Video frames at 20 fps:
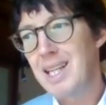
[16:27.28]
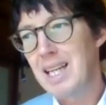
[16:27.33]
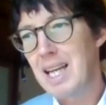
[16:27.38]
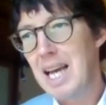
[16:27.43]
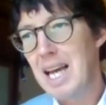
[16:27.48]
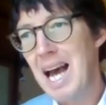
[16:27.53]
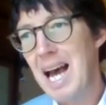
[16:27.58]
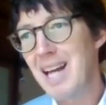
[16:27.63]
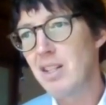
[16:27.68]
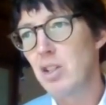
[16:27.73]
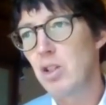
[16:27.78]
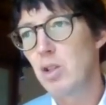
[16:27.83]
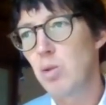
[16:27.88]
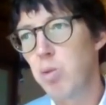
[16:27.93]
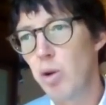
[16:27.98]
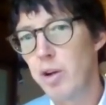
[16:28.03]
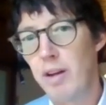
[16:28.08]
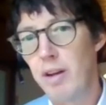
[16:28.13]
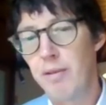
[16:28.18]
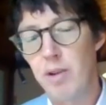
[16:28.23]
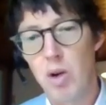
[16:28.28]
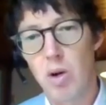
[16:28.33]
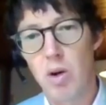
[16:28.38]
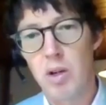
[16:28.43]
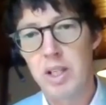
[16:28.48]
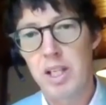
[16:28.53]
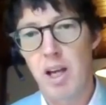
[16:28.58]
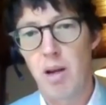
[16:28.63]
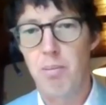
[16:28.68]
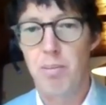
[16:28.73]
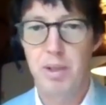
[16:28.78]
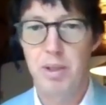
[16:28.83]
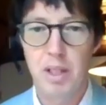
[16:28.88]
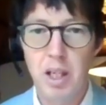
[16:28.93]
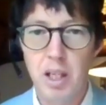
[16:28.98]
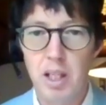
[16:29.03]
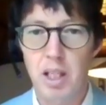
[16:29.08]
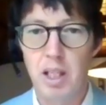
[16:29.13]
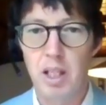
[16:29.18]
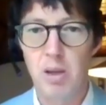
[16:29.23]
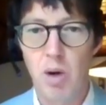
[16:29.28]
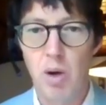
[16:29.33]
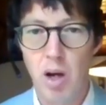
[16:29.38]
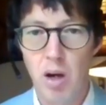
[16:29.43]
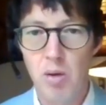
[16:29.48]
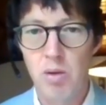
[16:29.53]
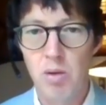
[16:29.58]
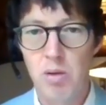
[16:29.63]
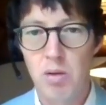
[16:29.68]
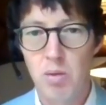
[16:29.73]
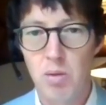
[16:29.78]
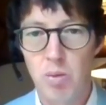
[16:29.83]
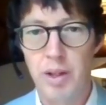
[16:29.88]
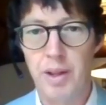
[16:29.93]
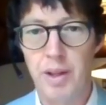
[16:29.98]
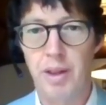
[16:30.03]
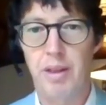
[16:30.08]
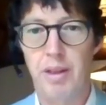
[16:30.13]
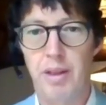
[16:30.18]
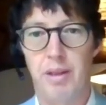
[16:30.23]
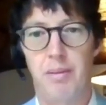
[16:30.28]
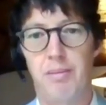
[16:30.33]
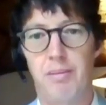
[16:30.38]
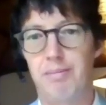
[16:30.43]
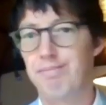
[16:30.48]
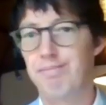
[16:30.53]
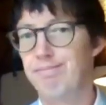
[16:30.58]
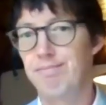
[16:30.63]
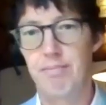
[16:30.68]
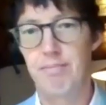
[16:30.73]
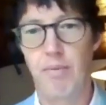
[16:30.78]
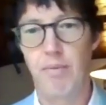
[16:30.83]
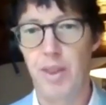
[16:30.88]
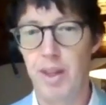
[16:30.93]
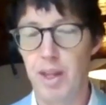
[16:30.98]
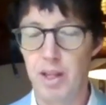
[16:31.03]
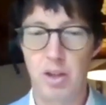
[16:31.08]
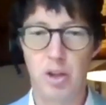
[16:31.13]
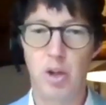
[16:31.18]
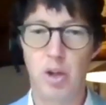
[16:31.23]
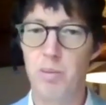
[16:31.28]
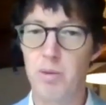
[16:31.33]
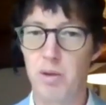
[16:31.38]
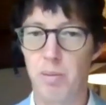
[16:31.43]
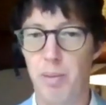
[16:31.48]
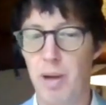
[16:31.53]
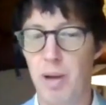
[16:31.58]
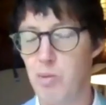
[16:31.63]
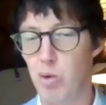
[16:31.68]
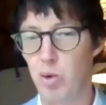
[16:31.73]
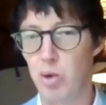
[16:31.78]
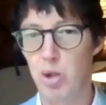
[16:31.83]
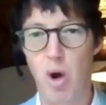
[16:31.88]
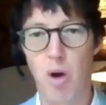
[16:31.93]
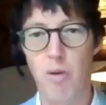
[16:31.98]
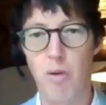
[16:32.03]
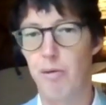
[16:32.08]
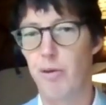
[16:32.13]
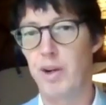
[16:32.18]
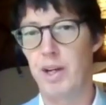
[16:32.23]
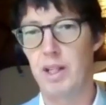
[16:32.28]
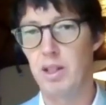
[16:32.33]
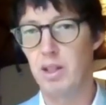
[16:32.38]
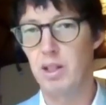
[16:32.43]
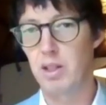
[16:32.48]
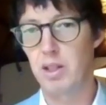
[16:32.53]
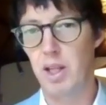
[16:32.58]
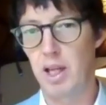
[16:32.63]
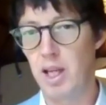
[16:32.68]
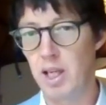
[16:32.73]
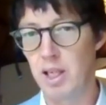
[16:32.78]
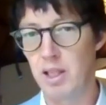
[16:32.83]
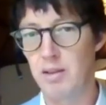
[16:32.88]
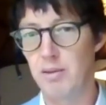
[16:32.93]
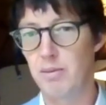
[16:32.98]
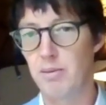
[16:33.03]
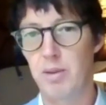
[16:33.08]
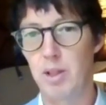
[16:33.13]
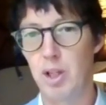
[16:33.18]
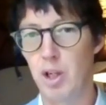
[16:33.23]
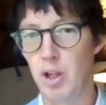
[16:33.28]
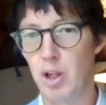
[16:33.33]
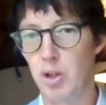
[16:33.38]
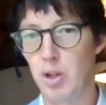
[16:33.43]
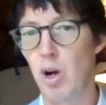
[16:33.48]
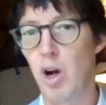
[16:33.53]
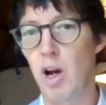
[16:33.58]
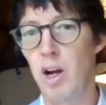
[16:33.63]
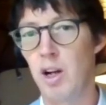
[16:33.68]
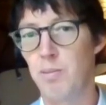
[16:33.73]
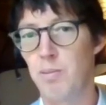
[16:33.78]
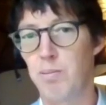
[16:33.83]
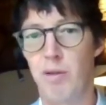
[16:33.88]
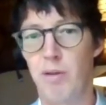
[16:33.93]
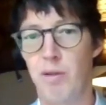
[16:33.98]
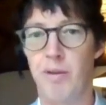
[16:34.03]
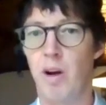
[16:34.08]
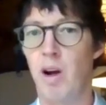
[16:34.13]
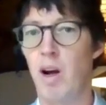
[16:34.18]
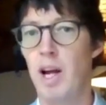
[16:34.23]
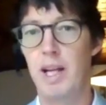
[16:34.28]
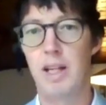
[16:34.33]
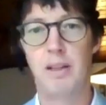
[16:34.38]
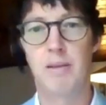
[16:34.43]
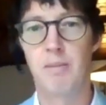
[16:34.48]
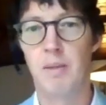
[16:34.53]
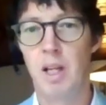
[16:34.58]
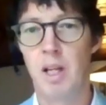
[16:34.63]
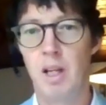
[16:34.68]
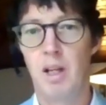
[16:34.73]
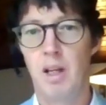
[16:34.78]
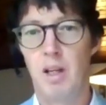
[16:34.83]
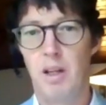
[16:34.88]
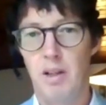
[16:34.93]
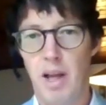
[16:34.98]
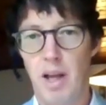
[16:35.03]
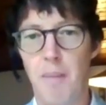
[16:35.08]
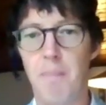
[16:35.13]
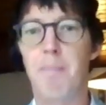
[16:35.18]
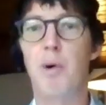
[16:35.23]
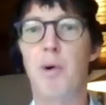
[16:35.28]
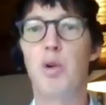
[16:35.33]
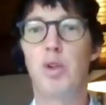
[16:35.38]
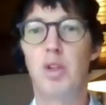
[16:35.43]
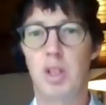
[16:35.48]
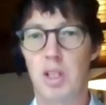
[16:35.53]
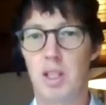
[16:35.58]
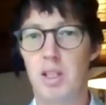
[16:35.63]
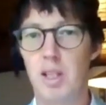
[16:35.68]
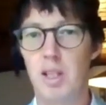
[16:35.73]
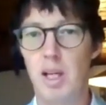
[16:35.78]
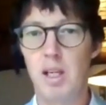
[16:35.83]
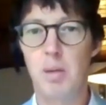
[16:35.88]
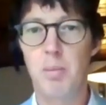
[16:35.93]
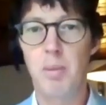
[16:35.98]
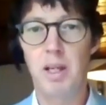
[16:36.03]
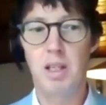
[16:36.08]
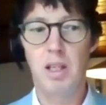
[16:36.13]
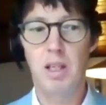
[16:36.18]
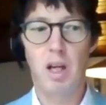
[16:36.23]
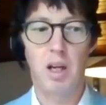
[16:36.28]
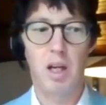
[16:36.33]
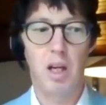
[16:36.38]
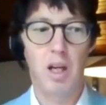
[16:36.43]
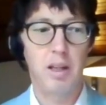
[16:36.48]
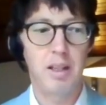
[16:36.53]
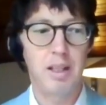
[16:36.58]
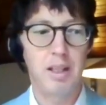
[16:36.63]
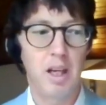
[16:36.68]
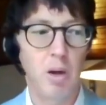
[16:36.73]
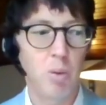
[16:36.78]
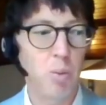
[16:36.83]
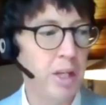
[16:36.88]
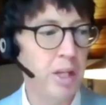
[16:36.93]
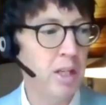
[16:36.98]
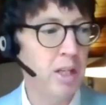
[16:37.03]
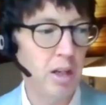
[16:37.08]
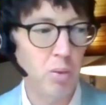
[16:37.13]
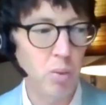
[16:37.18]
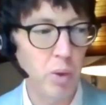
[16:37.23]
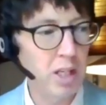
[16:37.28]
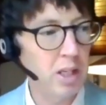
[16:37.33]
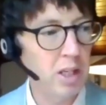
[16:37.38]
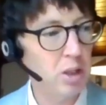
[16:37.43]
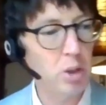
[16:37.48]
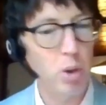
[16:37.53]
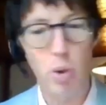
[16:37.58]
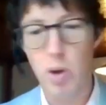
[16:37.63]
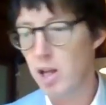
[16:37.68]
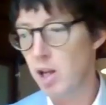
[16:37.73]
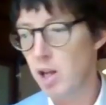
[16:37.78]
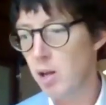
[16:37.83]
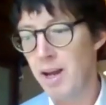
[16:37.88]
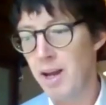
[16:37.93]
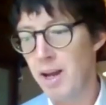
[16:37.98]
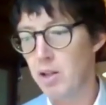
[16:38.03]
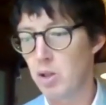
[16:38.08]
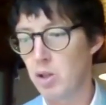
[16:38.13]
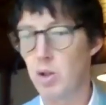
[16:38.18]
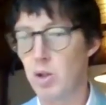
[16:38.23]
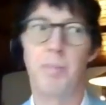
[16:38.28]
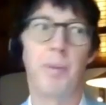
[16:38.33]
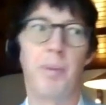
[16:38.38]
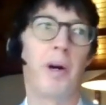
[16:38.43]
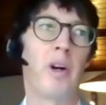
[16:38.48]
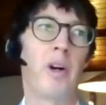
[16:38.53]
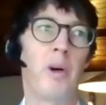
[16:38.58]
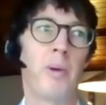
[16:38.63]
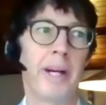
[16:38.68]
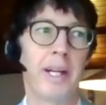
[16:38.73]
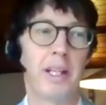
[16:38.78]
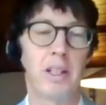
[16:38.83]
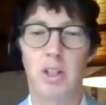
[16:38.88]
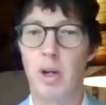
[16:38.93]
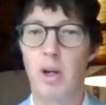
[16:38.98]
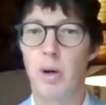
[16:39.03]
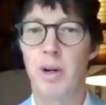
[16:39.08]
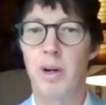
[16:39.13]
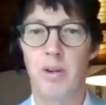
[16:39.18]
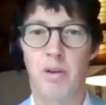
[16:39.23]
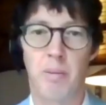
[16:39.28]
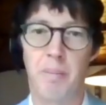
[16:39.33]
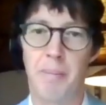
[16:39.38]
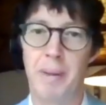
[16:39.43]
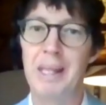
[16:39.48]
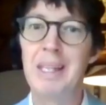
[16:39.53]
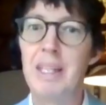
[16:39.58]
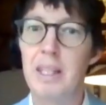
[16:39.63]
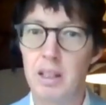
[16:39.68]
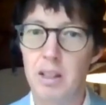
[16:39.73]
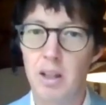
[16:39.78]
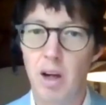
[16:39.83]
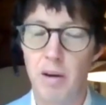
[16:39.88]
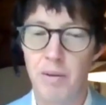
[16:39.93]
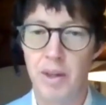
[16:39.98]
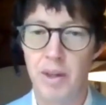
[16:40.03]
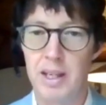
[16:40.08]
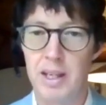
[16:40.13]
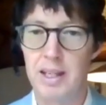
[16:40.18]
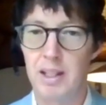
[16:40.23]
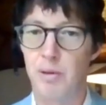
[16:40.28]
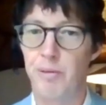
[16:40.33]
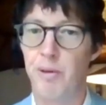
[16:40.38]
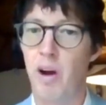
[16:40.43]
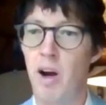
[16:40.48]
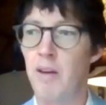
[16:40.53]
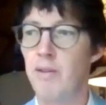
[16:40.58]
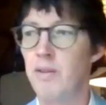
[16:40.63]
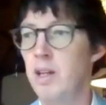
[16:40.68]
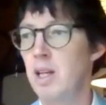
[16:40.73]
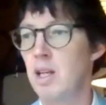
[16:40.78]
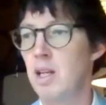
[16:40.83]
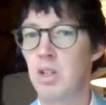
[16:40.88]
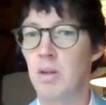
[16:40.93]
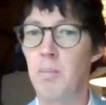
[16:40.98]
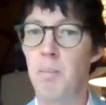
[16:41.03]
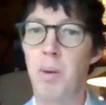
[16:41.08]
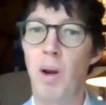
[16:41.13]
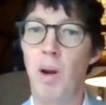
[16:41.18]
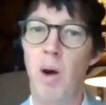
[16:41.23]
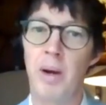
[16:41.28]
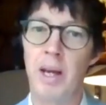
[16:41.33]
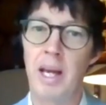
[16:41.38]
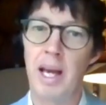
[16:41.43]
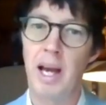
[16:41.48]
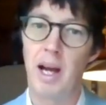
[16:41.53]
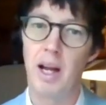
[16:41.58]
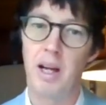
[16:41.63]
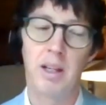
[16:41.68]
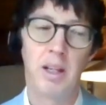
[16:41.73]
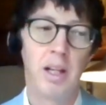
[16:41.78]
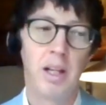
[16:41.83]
cuts would have gone down particularly well in terms of people's confidence and, you know, trying to provide a boost to sentiment. You know, when you're talking about sort of borrowing 200 billion over the next 5 years and blowing out